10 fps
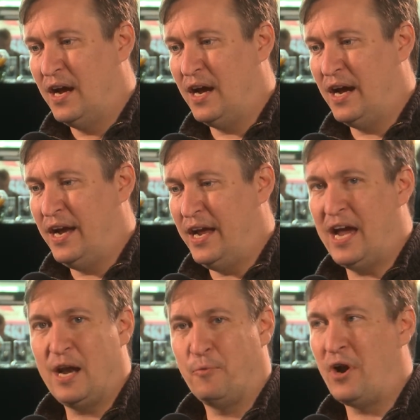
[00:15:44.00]
I
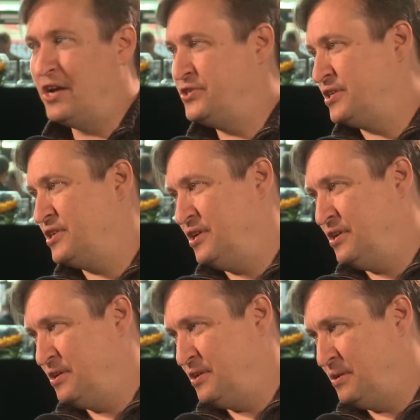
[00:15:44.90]
had a project
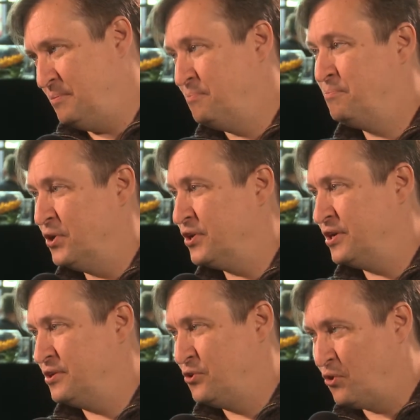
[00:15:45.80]
in
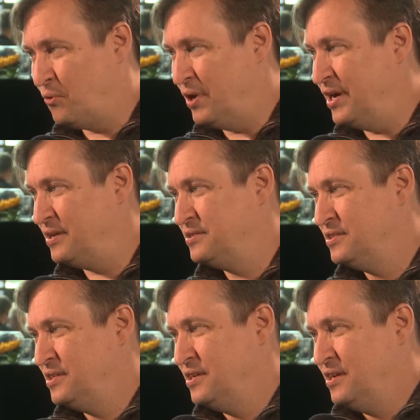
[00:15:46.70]
Bergen, Norway.
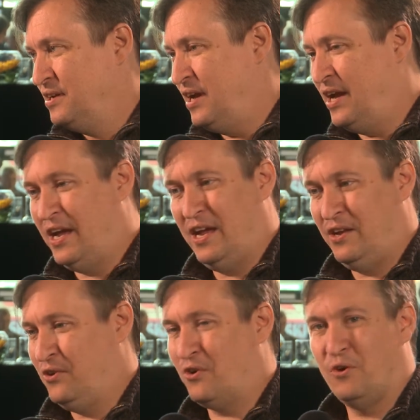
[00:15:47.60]

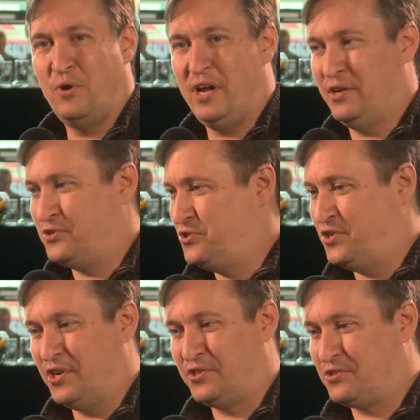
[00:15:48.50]
And Norway is
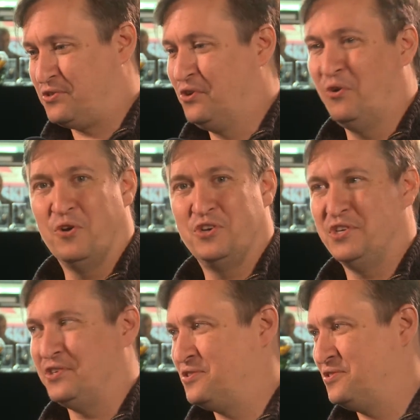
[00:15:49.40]
just
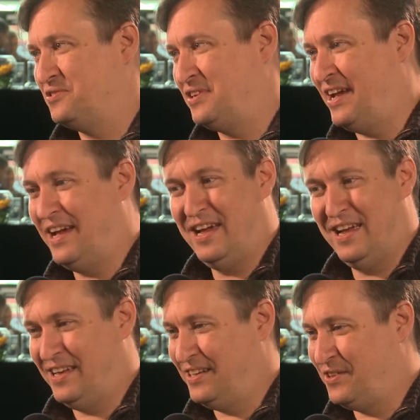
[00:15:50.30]
gorgeous,
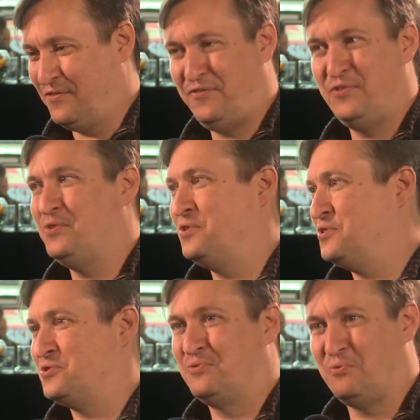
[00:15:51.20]
and the food
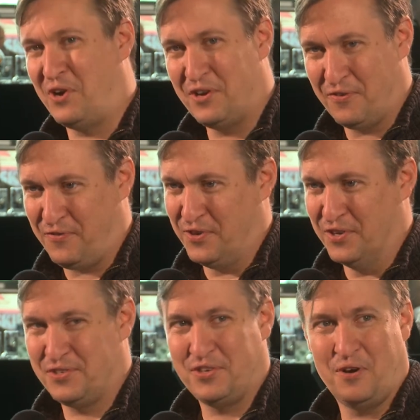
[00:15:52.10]
is
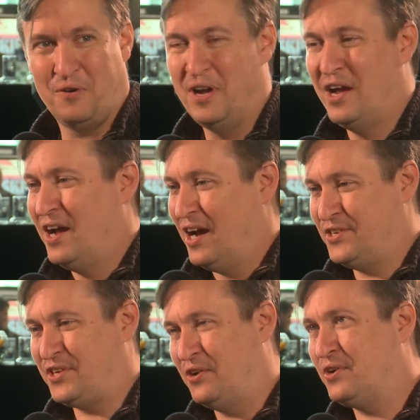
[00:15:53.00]
wonderful. So I
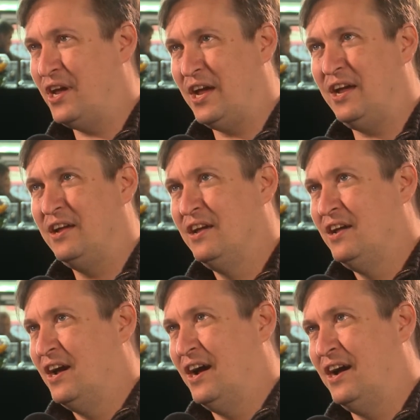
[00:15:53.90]
said, okay,
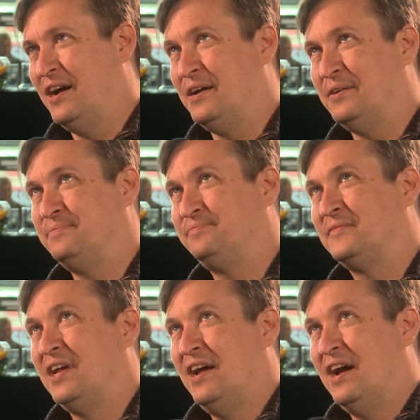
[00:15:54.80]
I
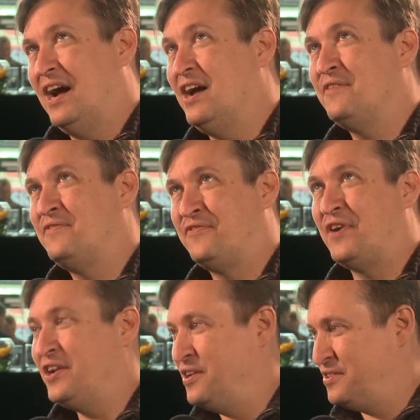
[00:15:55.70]
have a
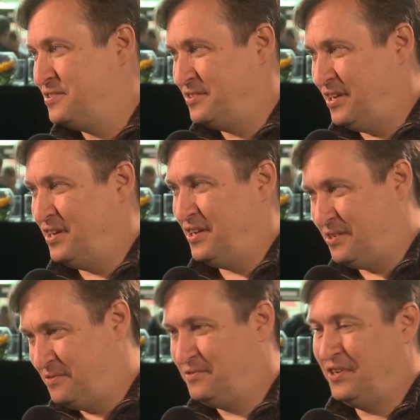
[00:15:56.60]
friend
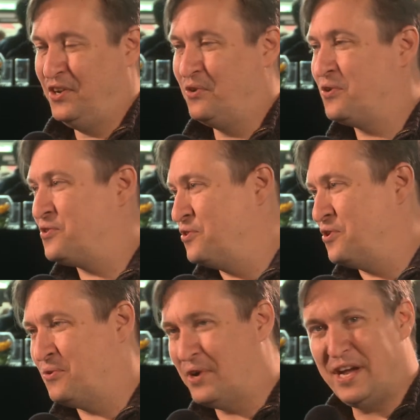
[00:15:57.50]
in northern
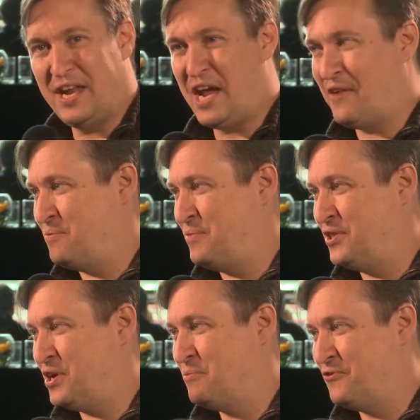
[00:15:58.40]
Norway, and I haven't been
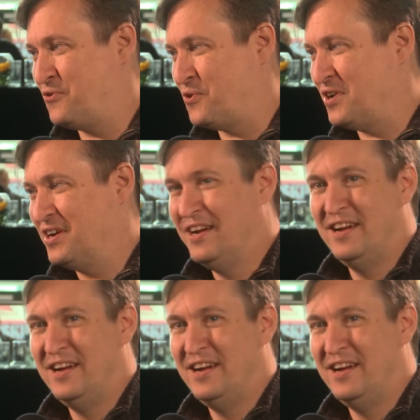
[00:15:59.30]
there before.